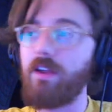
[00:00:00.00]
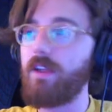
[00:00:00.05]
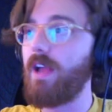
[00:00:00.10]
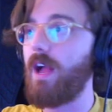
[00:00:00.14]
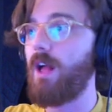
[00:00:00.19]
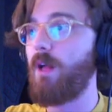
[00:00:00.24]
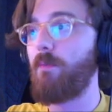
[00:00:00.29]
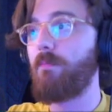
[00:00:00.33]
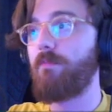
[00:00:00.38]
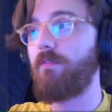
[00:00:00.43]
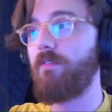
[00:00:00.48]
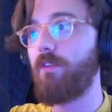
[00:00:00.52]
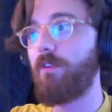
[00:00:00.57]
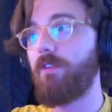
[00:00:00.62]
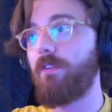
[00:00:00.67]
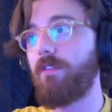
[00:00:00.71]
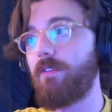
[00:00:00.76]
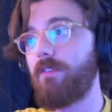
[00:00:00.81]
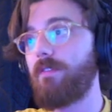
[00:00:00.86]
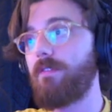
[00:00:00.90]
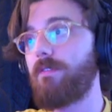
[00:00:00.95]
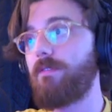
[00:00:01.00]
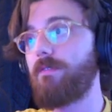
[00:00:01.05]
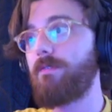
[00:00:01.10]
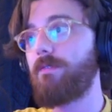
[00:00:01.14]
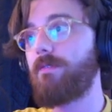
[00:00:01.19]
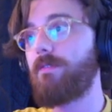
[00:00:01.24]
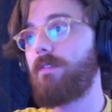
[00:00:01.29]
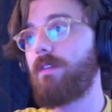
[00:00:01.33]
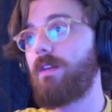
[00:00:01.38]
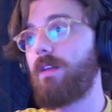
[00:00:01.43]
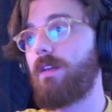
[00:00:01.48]
helpful.
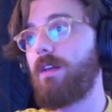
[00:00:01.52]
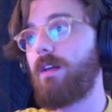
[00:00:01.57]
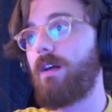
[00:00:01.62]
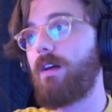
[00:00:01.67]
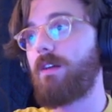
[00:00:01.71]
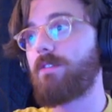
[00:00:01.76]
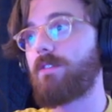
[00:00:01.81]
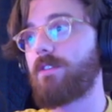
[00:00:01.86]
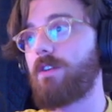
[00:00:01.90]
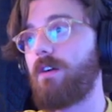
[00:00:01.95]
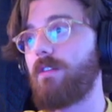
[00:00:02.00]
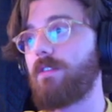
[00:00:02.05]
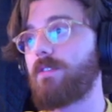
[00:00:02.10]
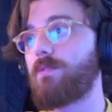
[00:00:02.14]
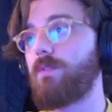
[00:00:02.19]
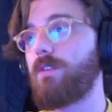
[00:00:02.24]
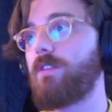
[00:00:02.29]
I'll just call this one